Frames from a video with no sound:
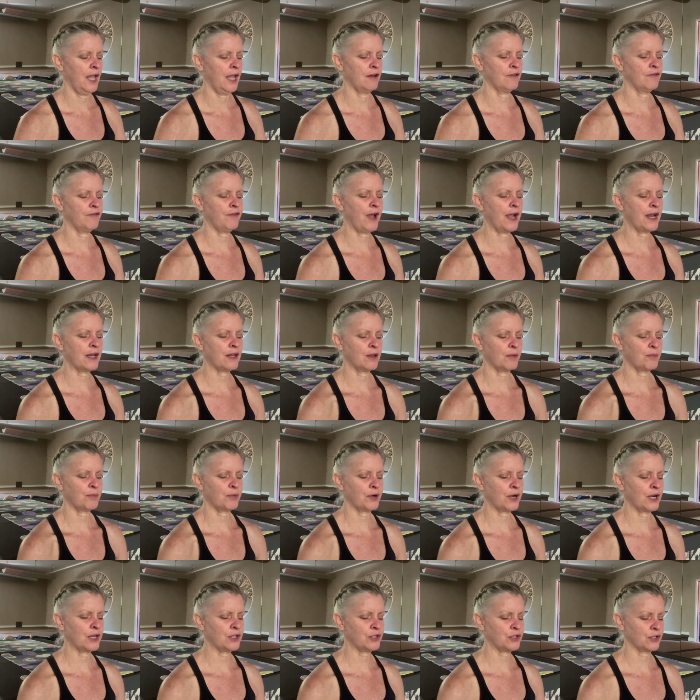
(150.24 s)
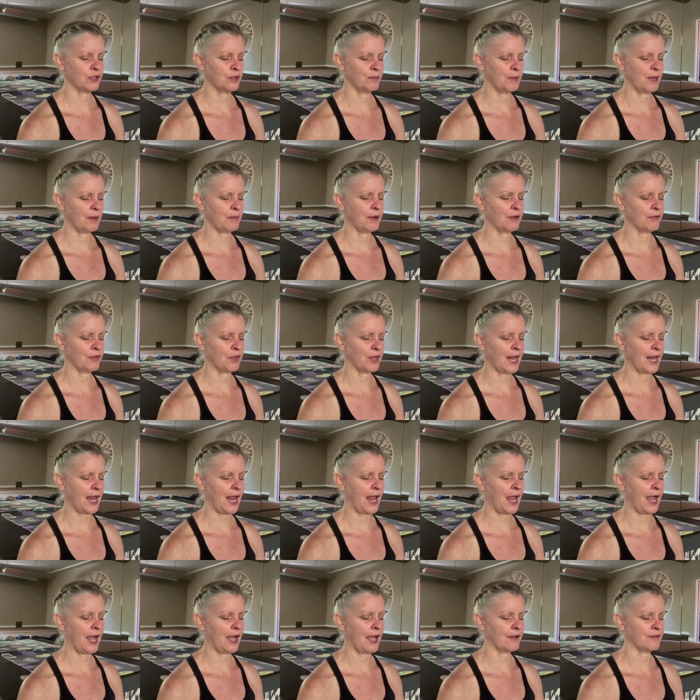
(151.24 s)
And find the pressure maybe of the
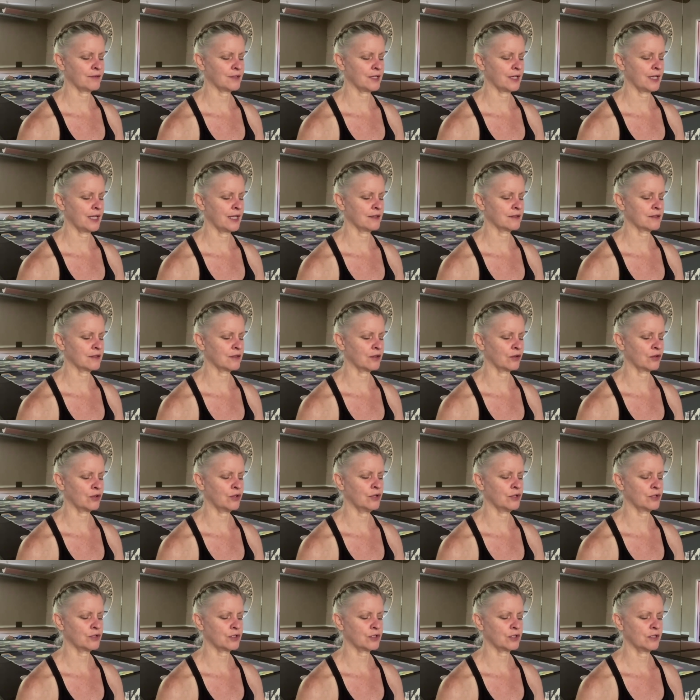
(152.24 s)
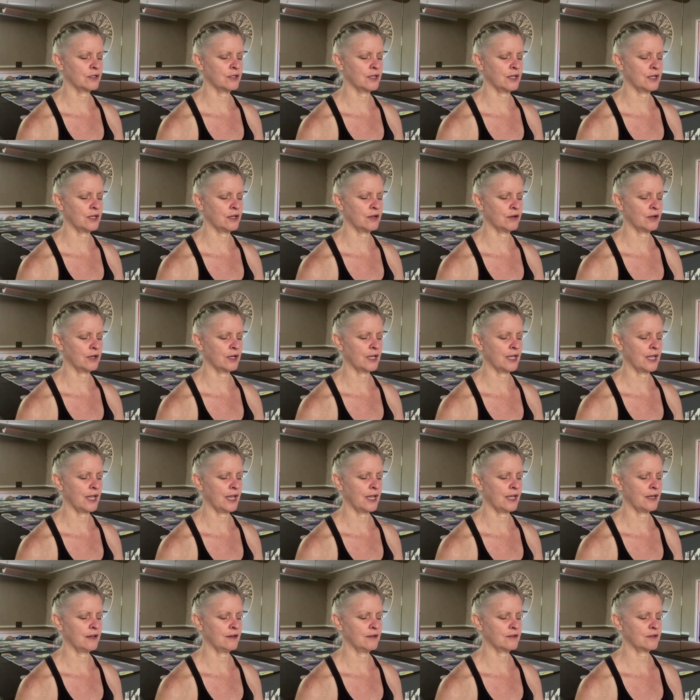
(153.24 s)
calves against the cushion that you're
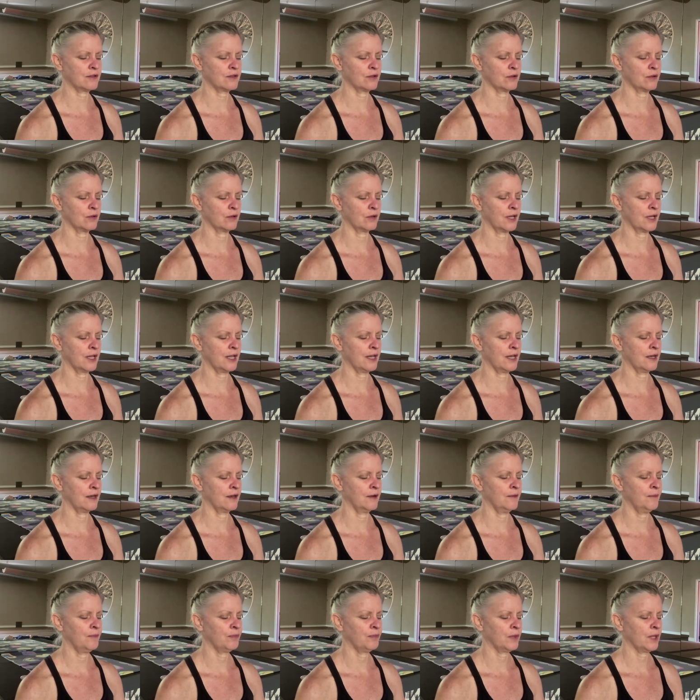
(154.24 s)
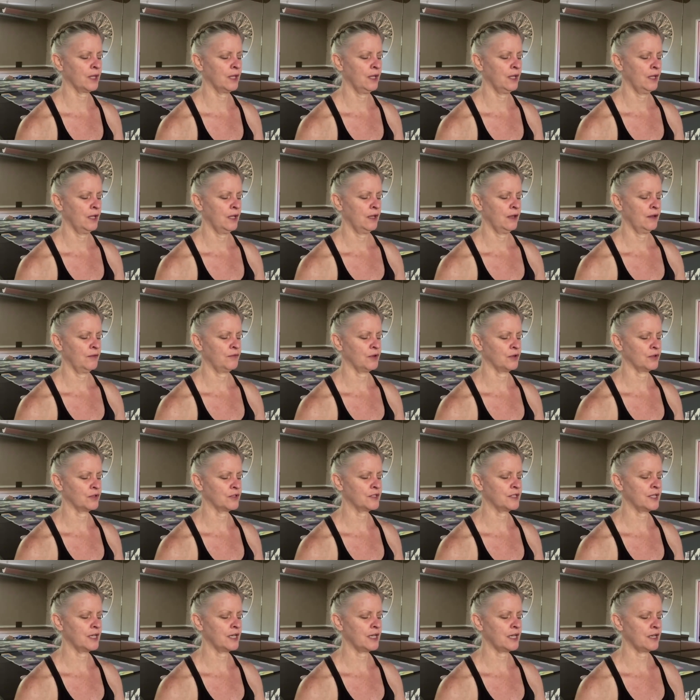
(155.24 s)
against, or again, if you're
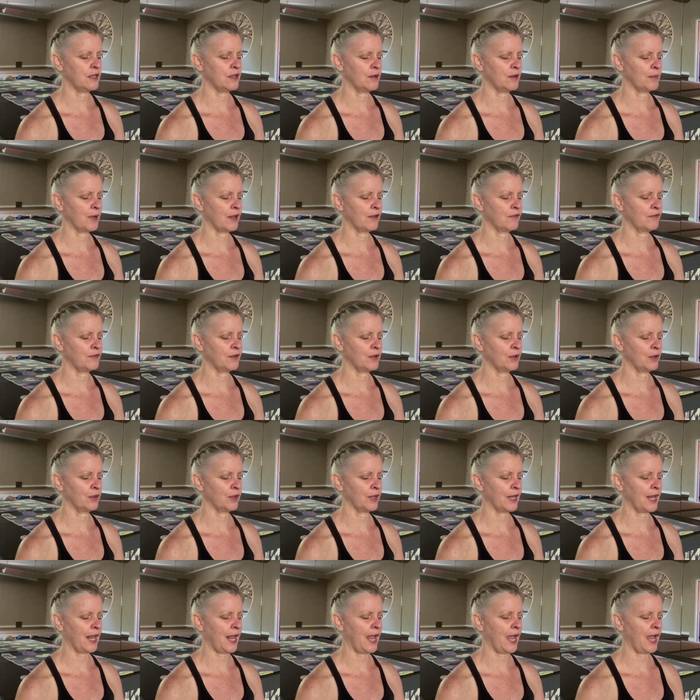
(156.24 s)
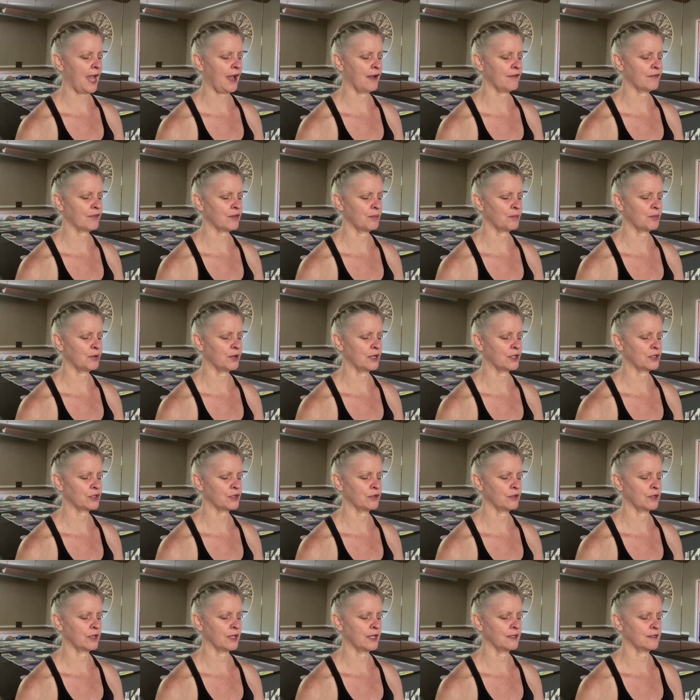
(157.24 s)
sitting, you might feel the calf, the
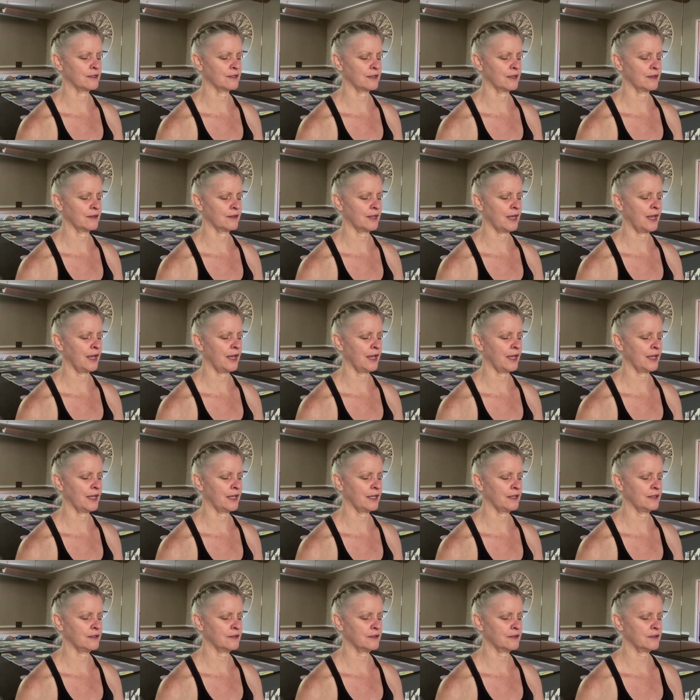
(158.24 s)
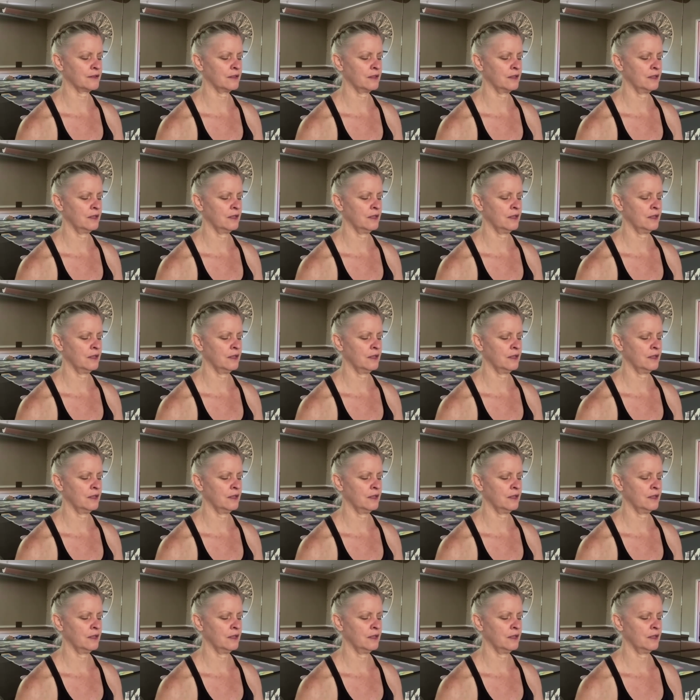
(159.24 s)
pressure against the thighs.